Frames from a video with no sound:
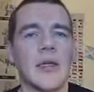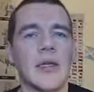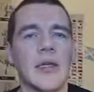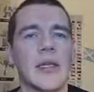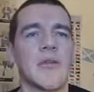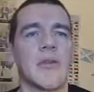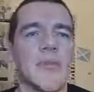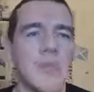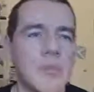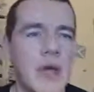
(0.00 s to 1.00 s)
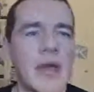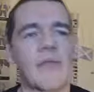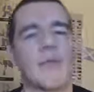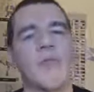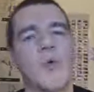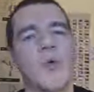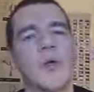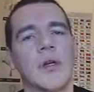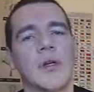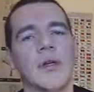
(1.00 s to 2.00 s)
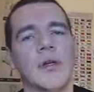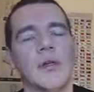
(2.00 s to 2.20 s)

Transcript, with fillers: You, you keep coming back for more.